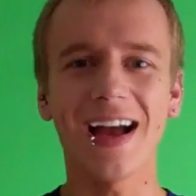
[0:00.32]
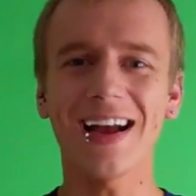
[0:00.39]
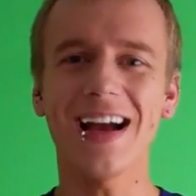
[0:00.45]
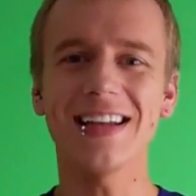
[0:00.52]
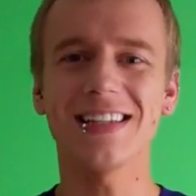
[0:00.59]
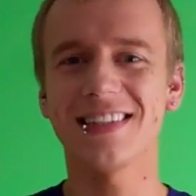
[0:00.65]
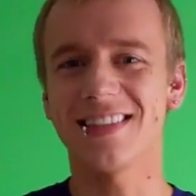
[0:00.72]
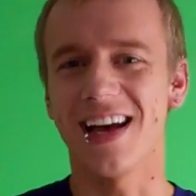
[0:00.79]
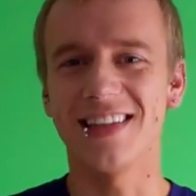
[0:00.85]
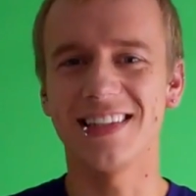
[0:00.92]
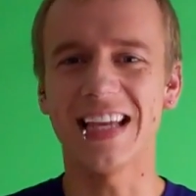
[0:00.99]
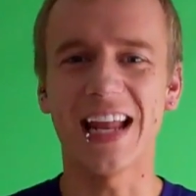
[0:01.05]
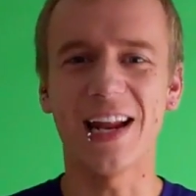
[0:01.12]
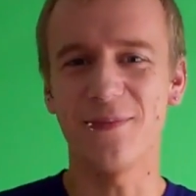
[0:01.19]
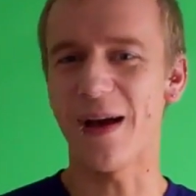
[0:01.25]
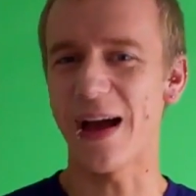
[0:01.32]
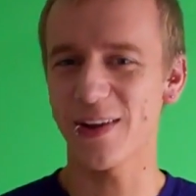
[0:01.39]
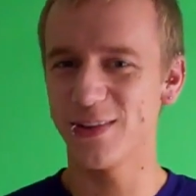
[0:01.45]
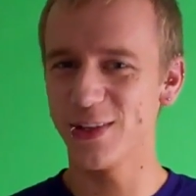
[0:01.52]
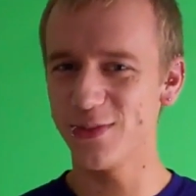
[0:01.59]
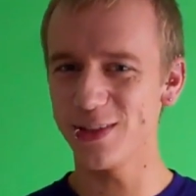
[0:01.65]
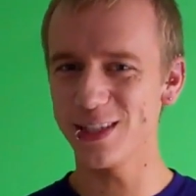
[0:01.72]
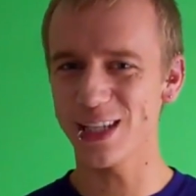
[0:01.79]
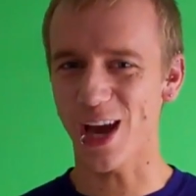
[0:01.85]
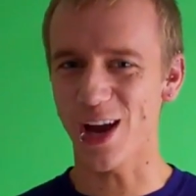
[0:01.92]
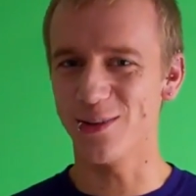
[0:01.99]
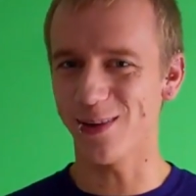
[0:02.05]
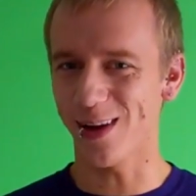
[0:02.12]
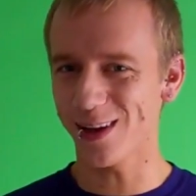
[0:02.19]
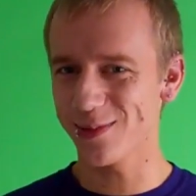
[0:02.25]
guys, it's Thursday and I'm back in this video
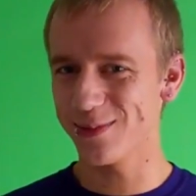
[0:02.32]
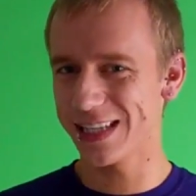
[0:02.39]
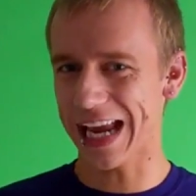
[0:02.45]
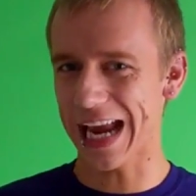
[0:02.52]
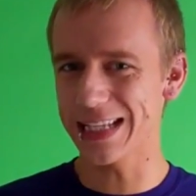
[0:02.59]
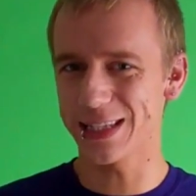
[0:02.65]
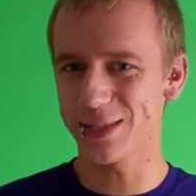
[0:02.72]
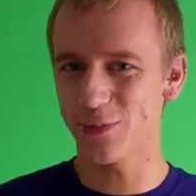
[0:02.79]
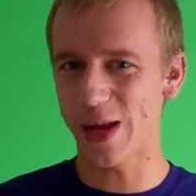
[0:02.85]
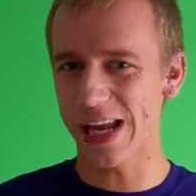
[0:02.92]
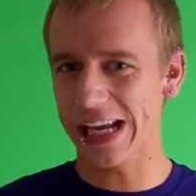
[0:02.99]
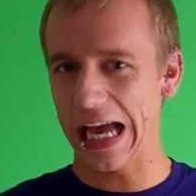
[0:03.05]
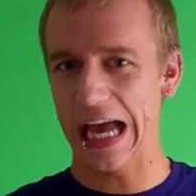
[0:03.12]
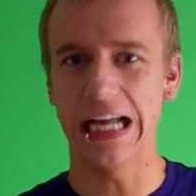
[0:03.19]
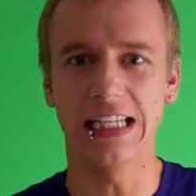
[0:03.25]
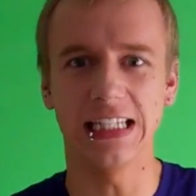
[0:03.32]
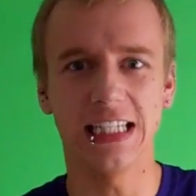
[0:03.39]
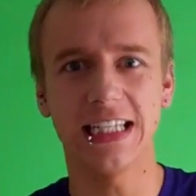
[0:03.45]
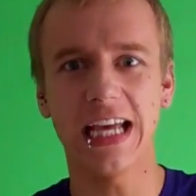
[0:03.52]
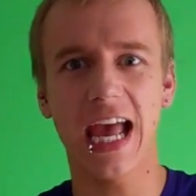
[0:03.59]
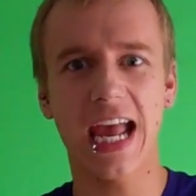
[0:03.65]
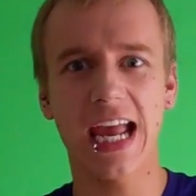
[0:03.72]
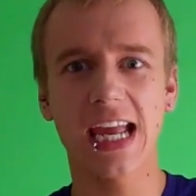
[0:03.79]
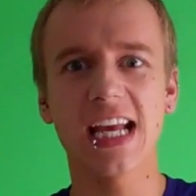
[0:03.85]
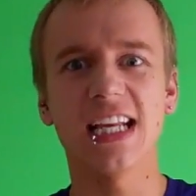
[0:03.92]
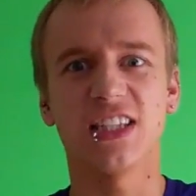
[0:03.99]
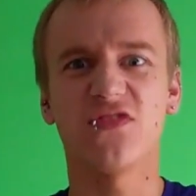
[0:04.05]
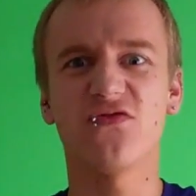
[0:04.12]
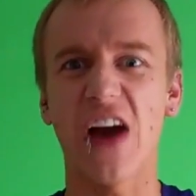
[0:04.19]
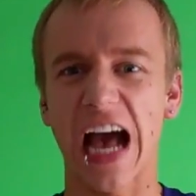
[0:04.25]
and welcome to Gays of the Week, and today
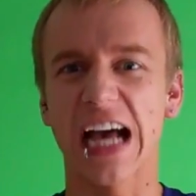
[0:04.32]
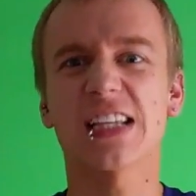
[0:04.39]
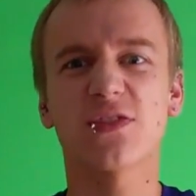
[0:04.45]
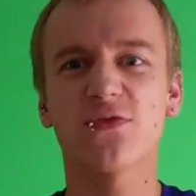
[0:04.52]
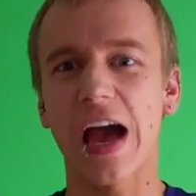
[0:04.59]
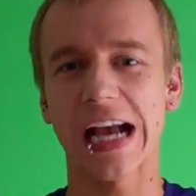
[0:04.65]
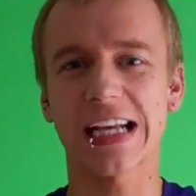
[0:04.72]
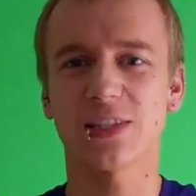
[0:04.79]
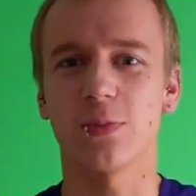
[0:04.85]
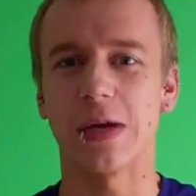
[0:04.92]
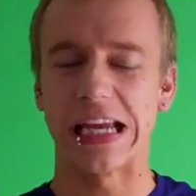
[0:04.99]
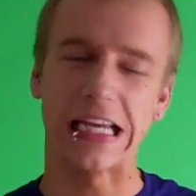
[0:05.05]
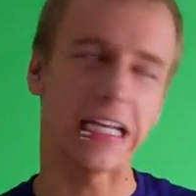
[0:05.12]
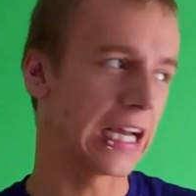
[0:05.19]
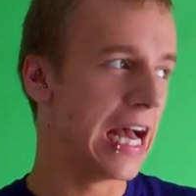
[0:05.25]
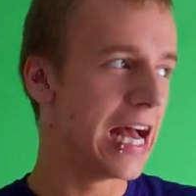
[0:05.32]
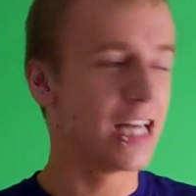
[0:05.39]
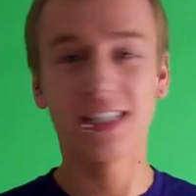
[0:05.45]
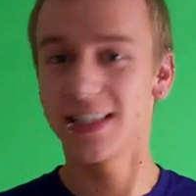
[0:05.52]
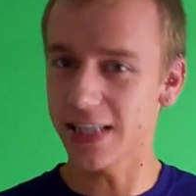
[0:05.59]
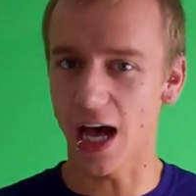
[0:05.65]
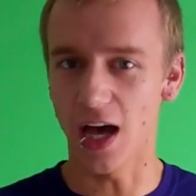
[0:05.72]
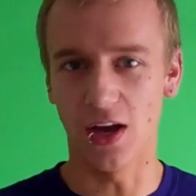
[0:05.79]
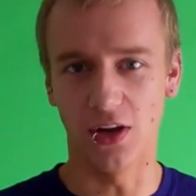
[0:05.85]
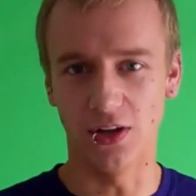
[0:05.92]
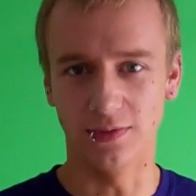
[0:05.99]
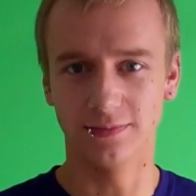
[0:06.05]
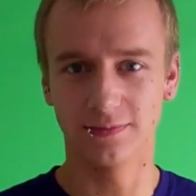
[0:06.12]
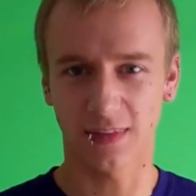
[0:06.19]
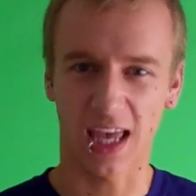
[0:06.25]
is Fast Facts Week,
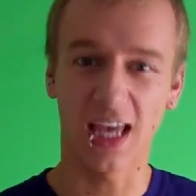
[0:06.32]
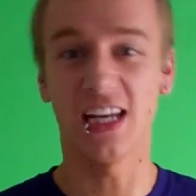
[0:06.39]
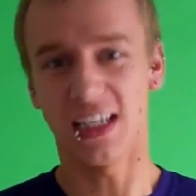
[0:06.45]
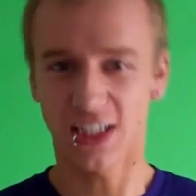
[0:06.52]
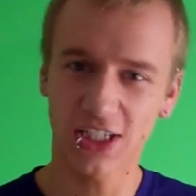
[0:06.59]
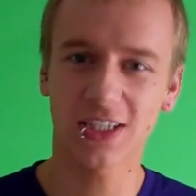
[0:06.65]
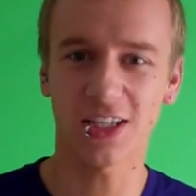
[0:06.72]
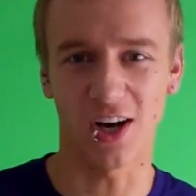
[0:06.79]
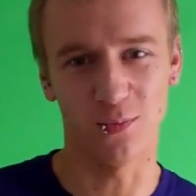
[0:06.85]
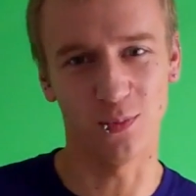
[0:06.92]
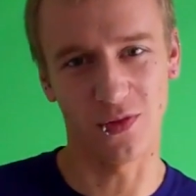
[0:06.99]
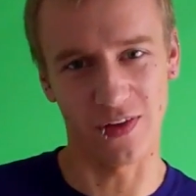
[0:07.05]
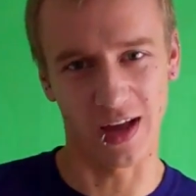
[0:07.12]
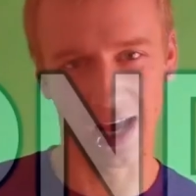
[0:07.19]
so let's just get on with